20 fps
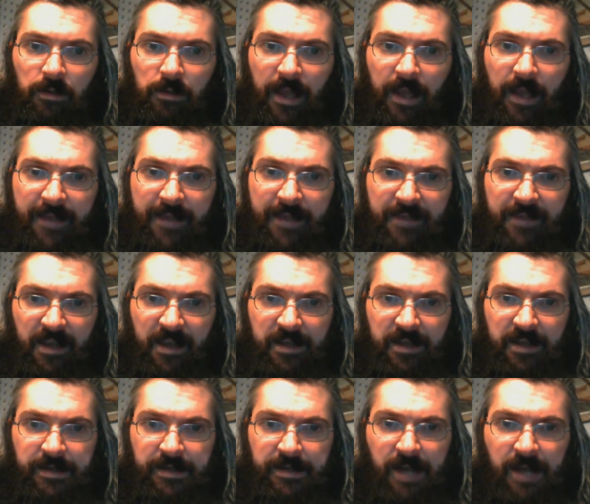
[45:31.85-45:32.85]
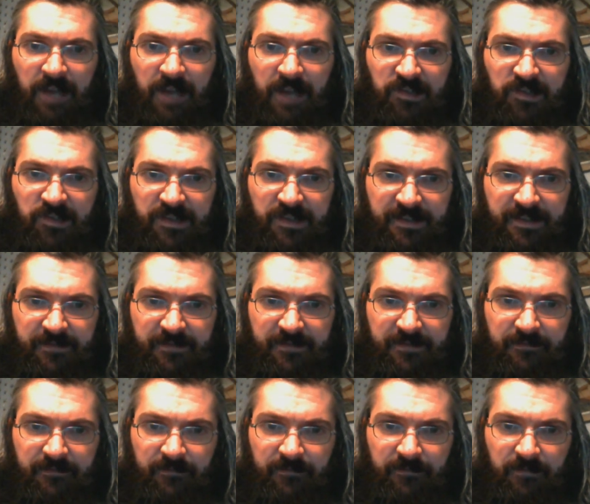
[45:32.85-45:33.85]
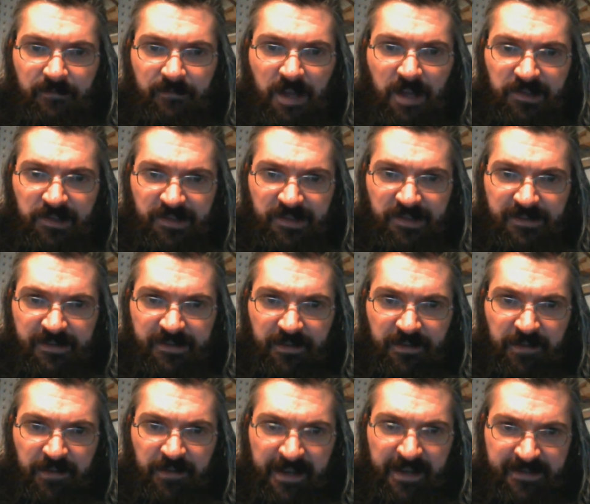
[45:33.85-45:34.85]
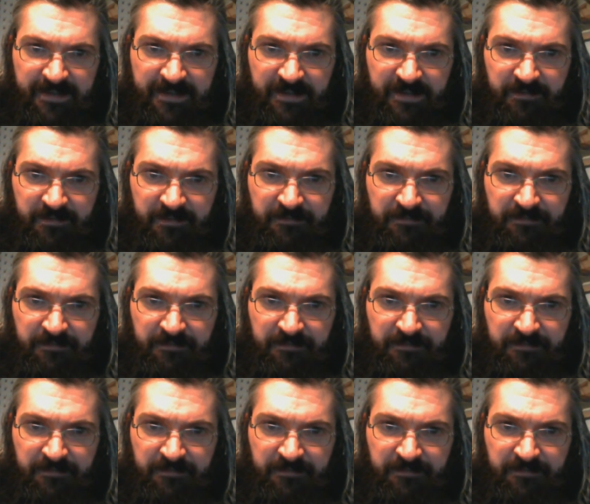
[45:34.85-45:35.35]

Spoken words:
and they not just their next